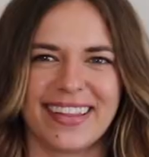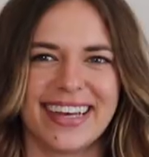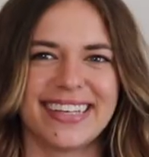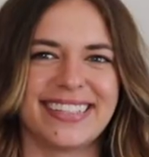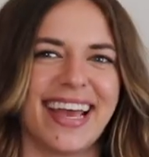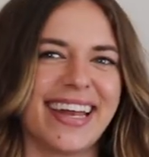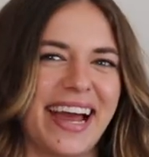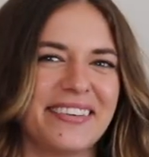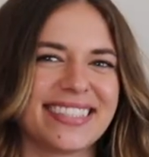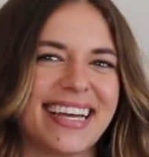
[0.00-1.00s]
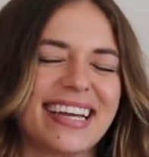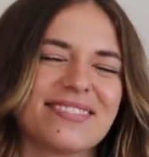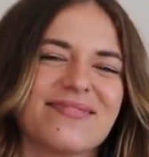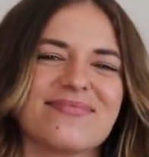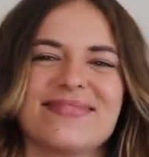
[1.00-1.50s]
this and I was
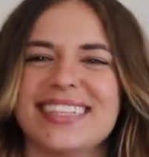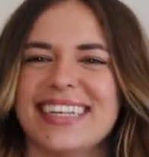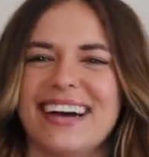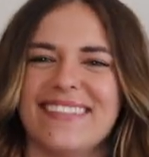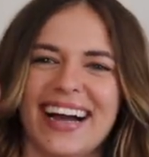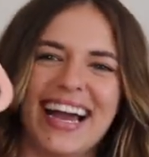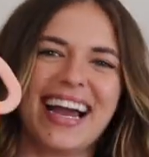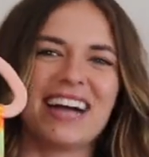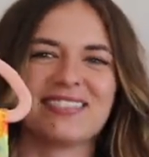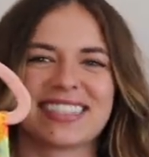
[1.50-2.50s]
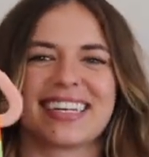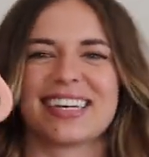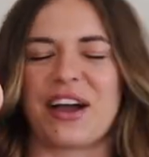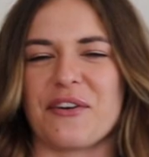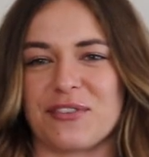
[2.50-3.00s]
like, you know what? I'm just
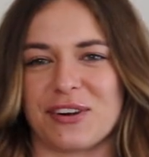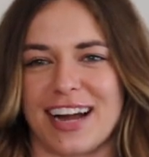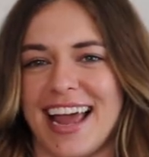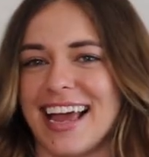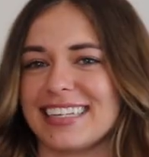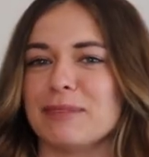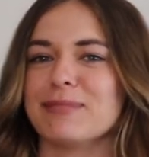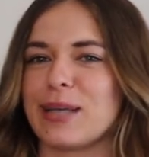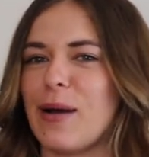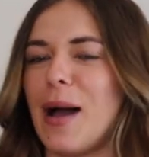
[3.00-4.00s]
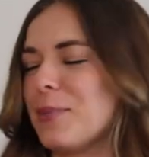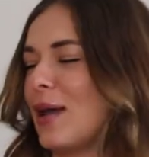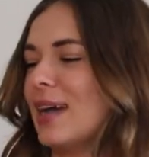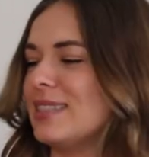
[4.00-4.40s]
gonna go for it, and I'm so happy I